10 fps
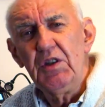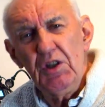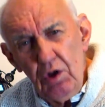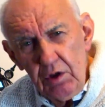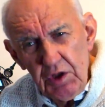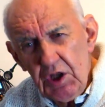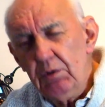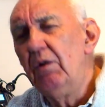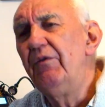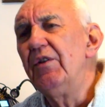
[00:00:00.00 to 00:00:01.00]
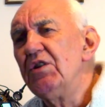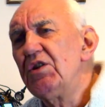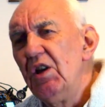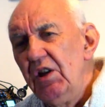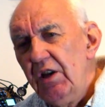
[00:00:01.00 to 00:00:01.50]
It's not so
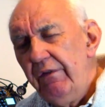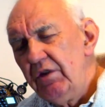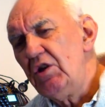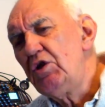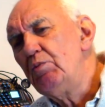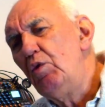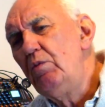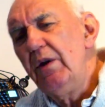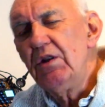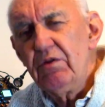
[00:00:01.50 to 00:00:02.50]
obvious if it's a small meter,